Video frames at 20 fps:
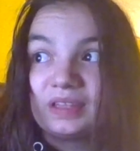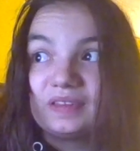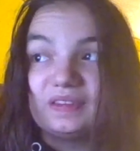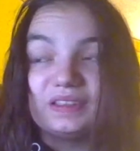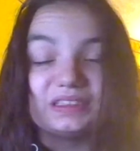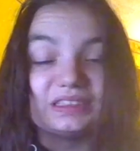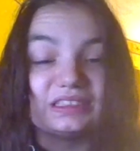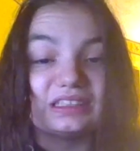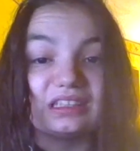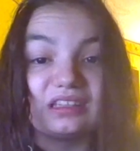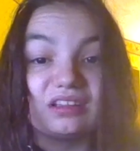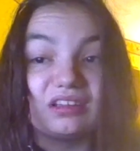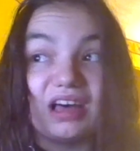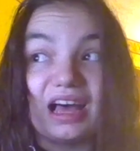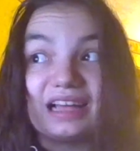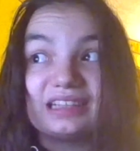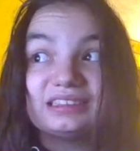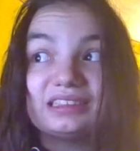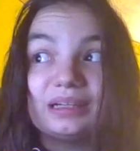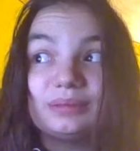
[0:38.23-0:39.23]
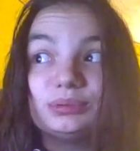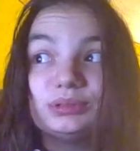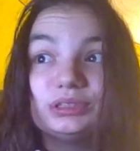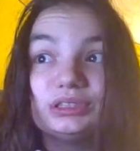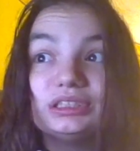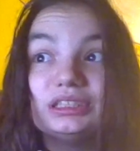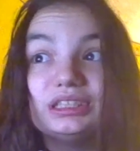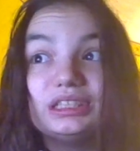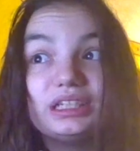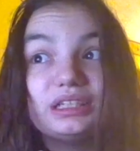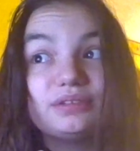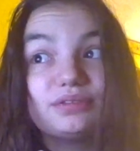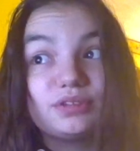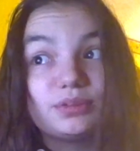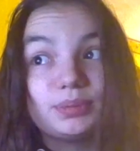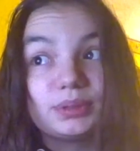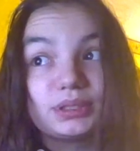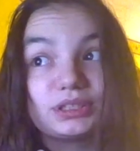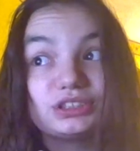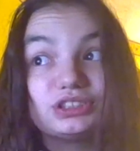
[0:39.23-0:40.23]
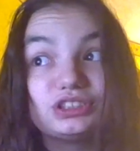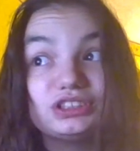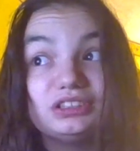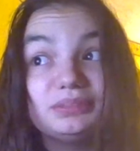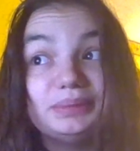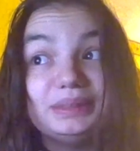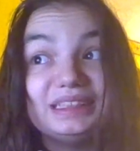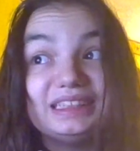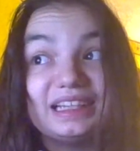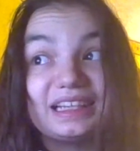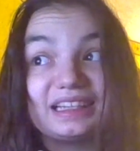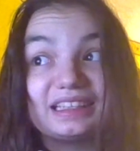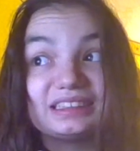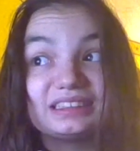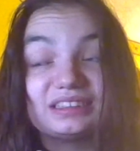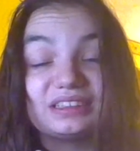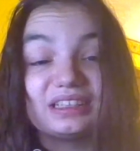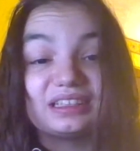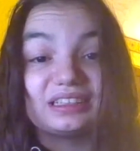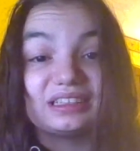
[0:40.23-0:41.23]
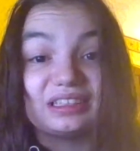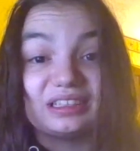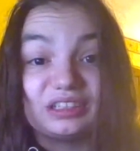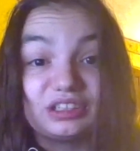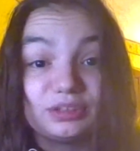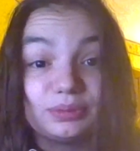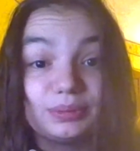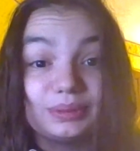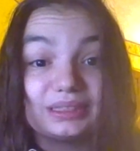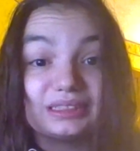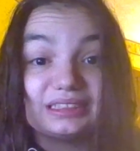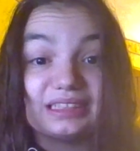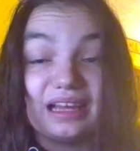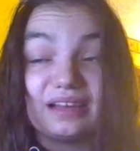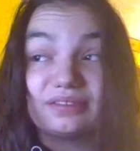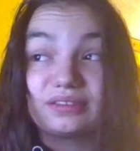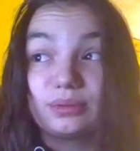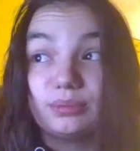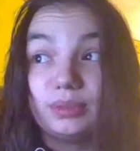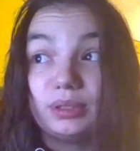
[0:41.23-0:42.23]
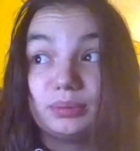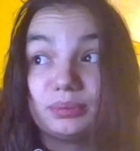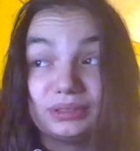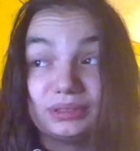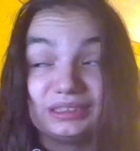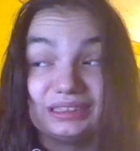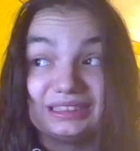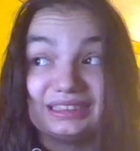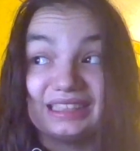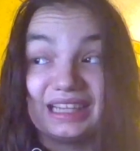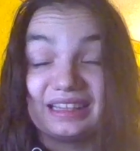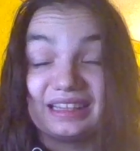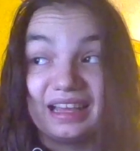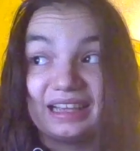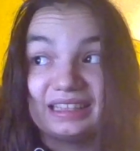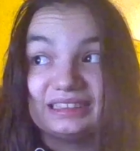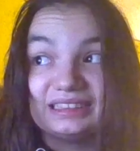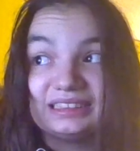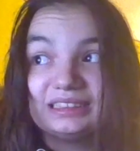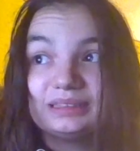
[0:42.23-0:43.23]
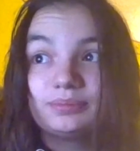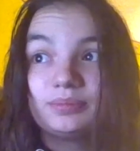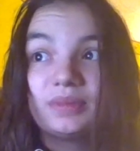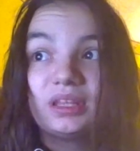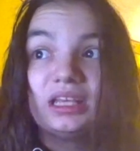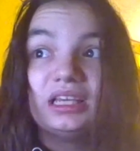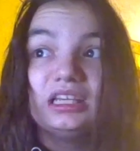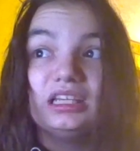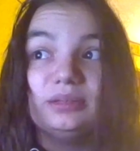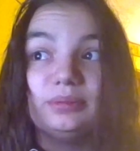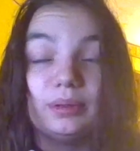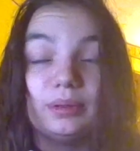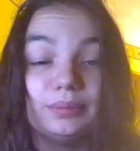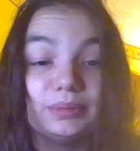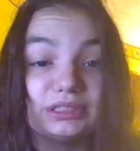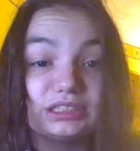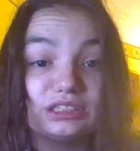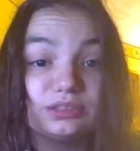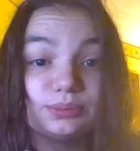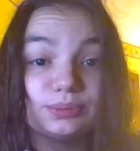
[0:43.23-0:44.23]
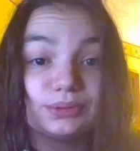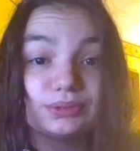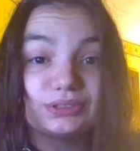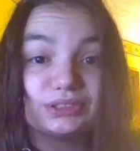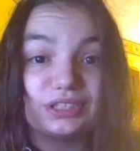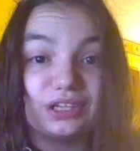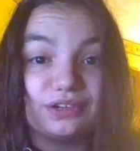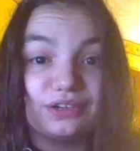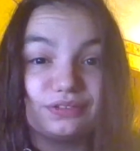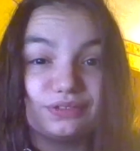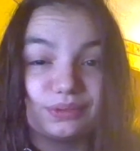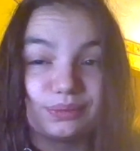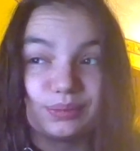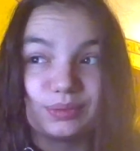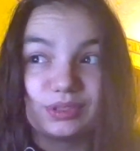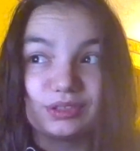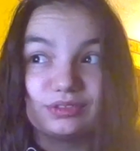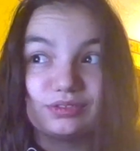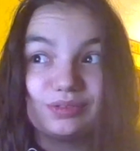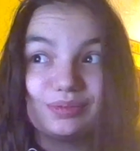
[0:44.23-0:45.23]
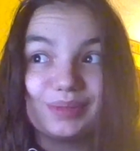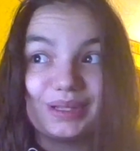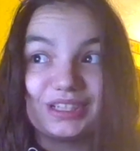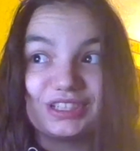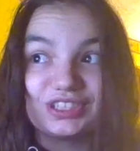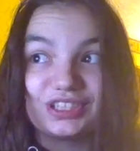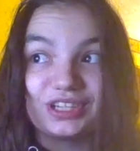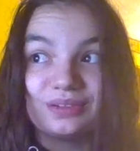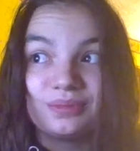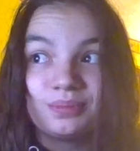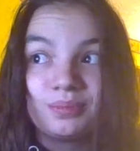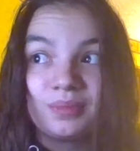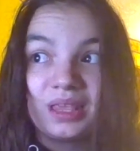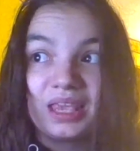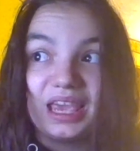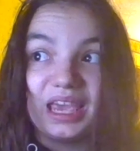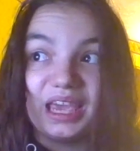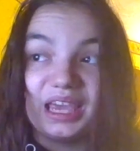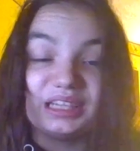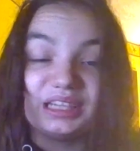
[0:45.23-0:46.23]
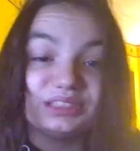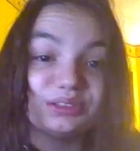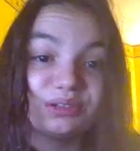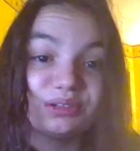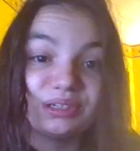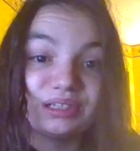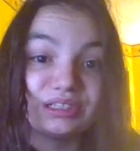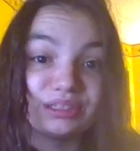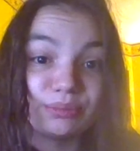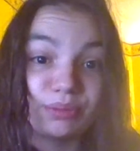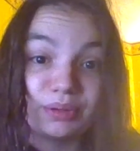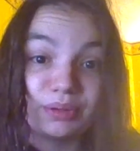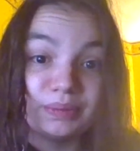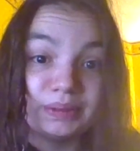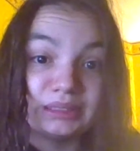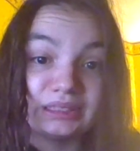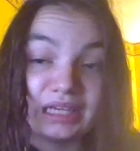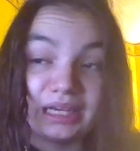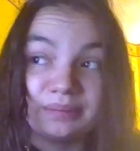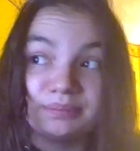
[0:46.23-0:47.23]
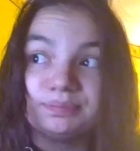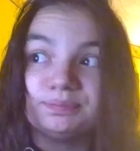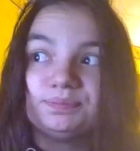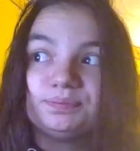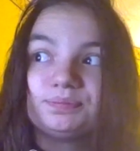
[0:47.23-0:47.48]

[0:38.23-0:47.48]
This is the last opportunity for pictures to be taken so that the yearbook staff can meet printing deadlines. Email Mr. Brousseau for more information and/or an appointment time.